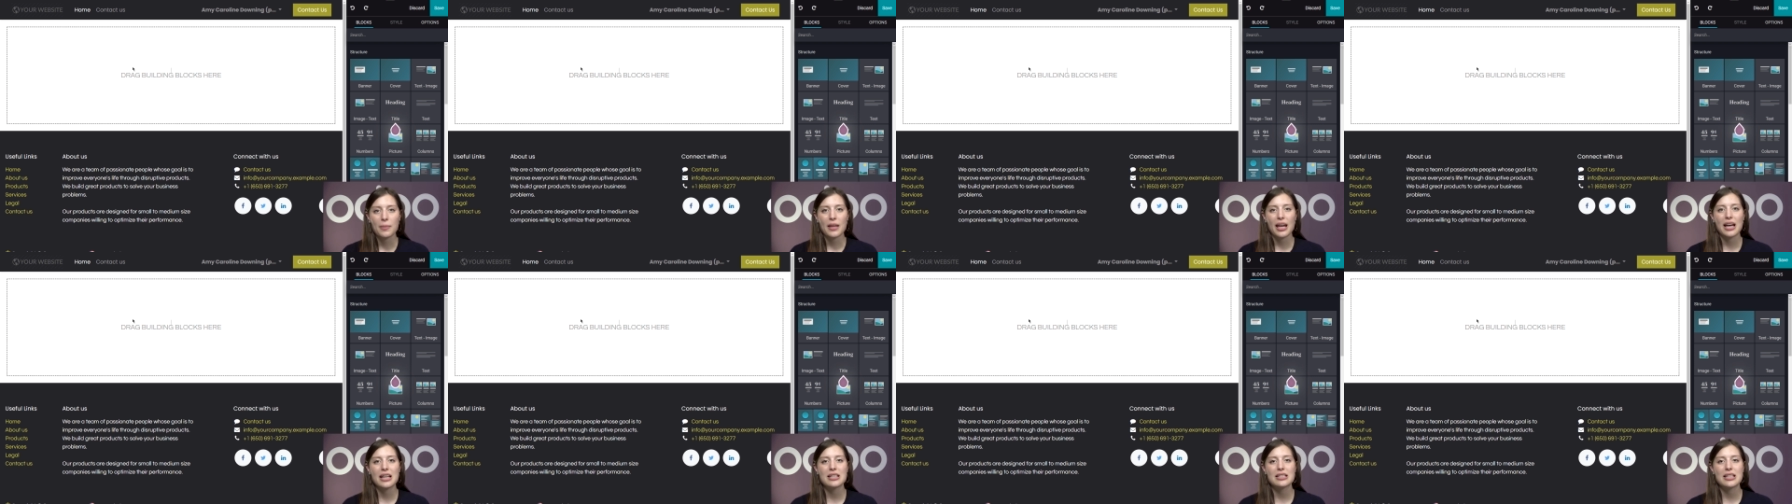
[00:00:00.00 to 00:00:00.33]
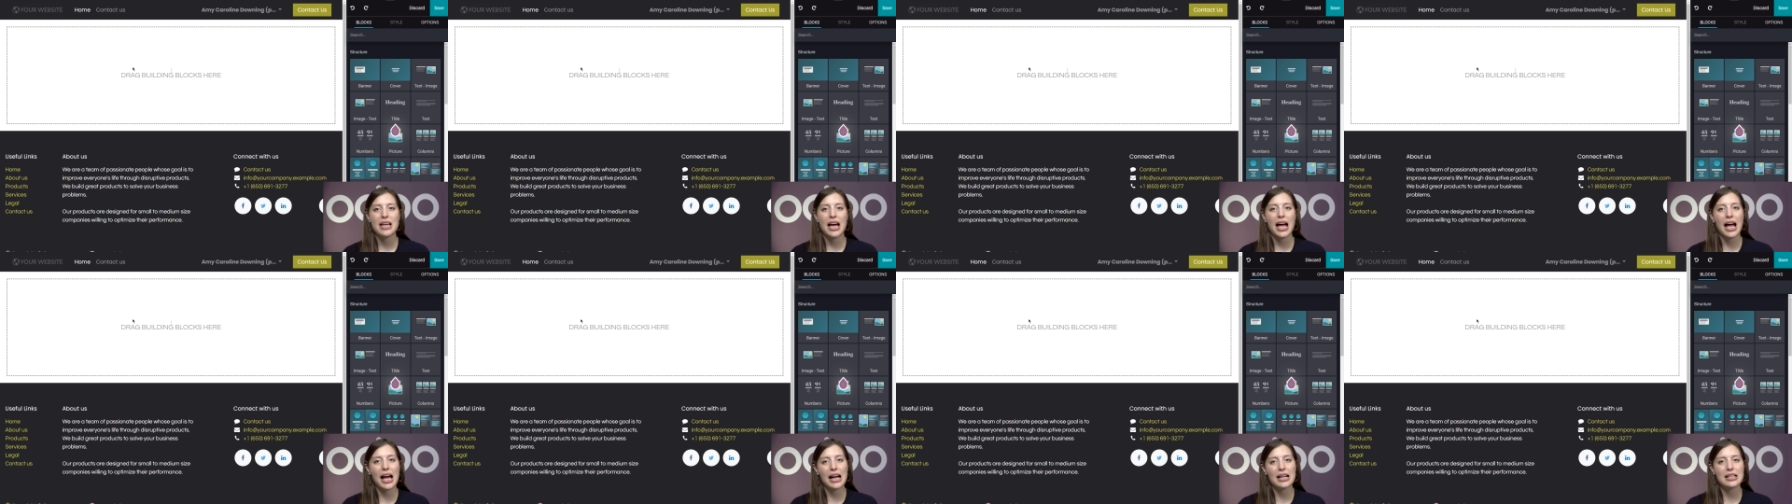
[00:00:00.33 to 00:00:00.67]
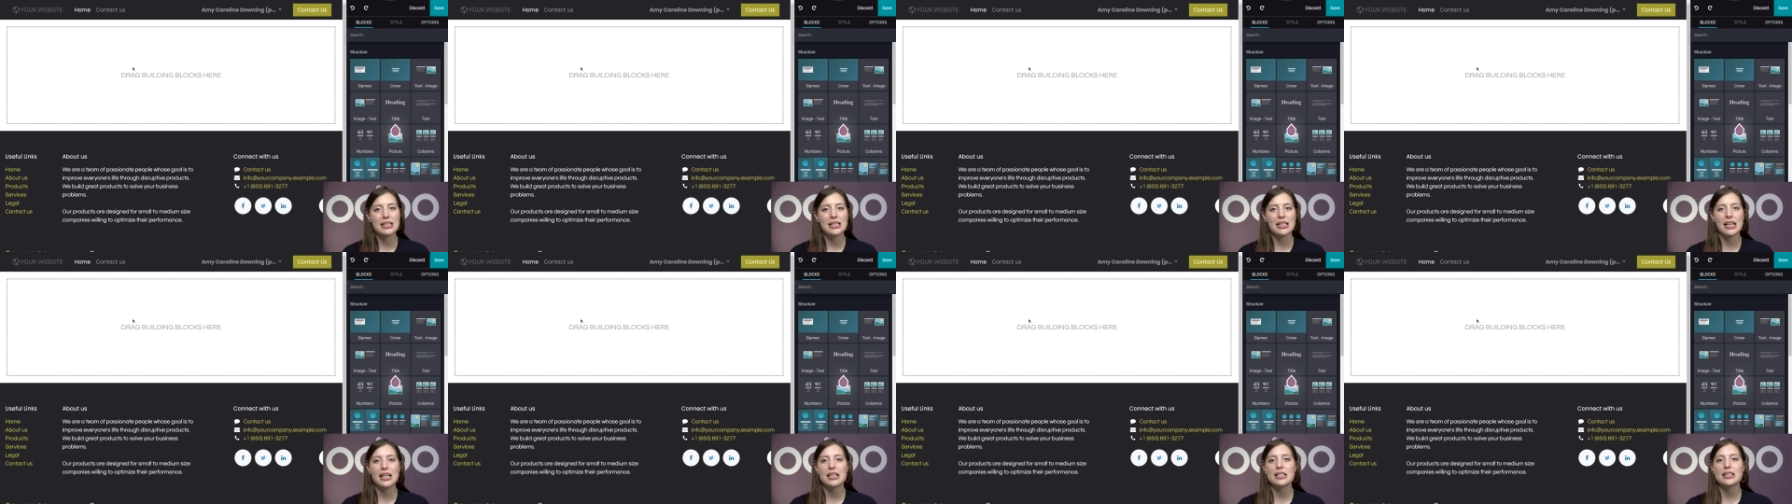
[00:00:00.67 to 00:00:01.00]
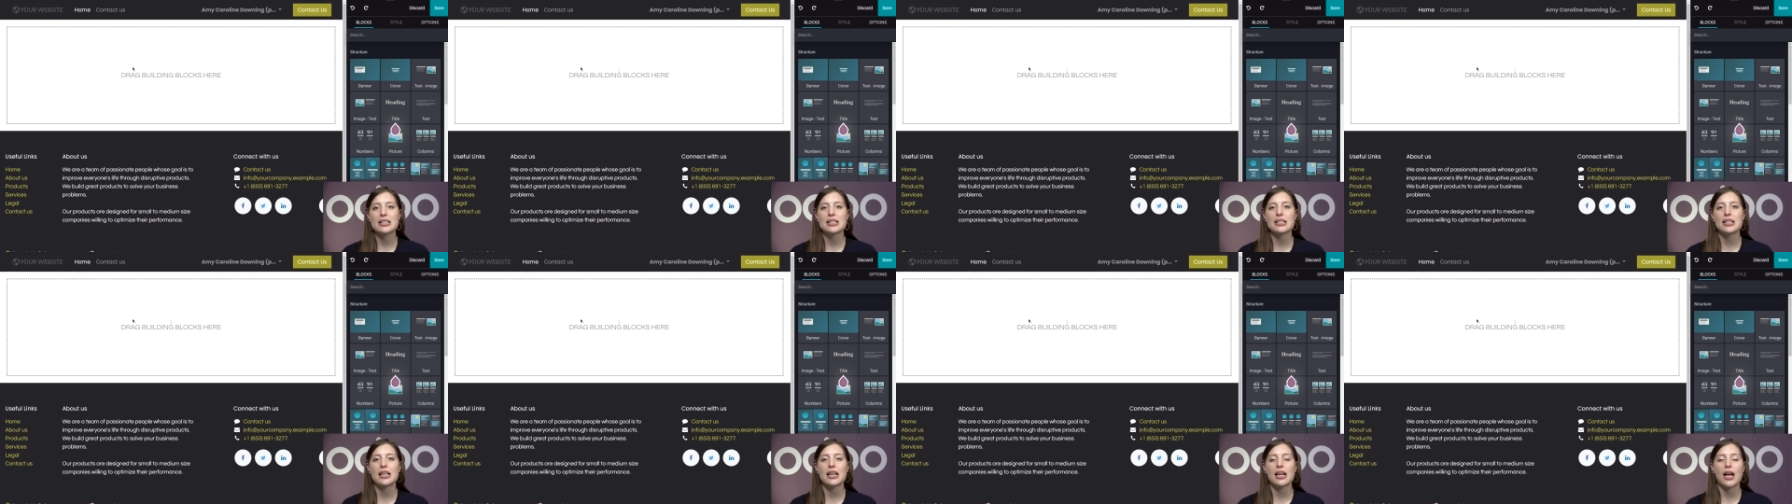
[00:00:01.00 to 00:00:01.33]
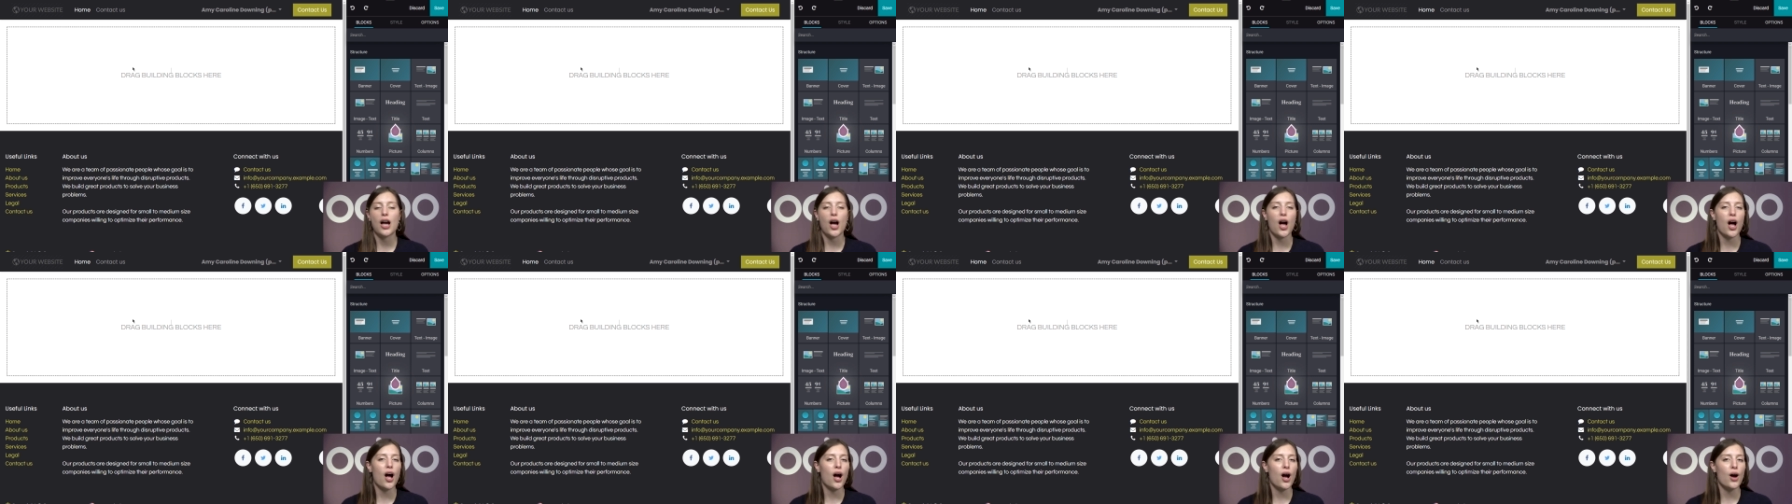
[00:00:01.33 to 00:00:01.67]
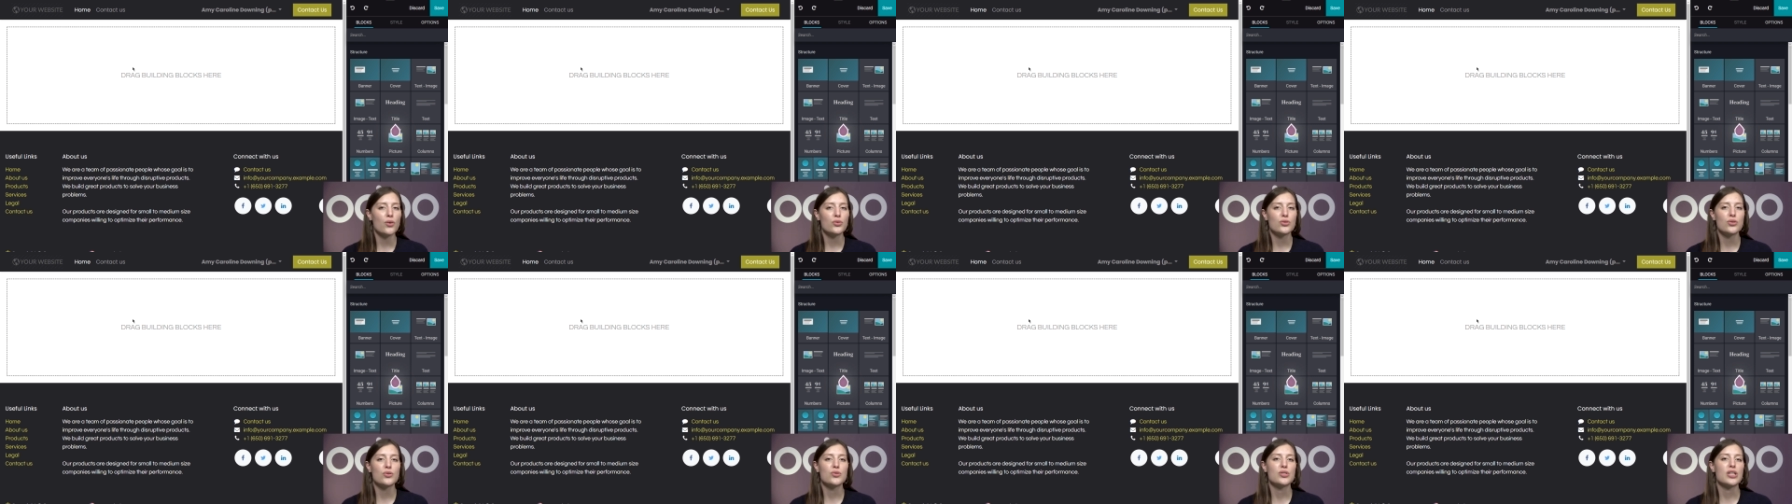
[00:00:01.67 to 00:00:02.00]
And to access
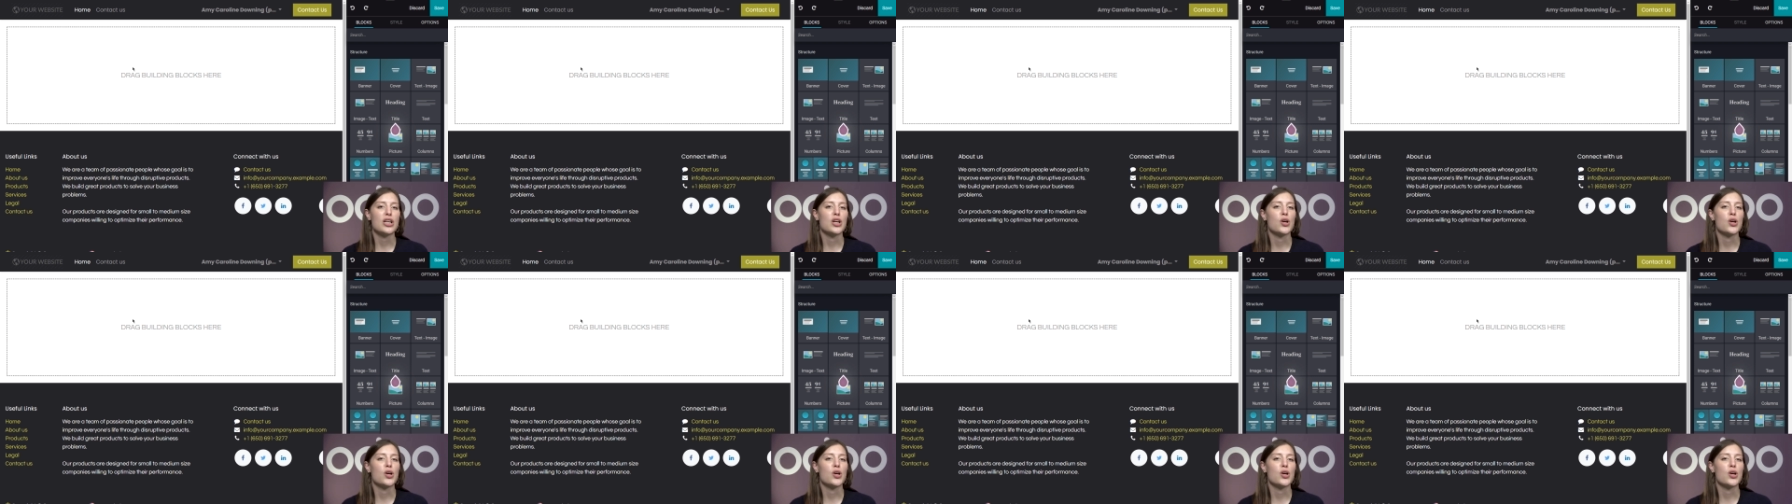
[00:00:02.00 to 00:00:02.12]
Odoo's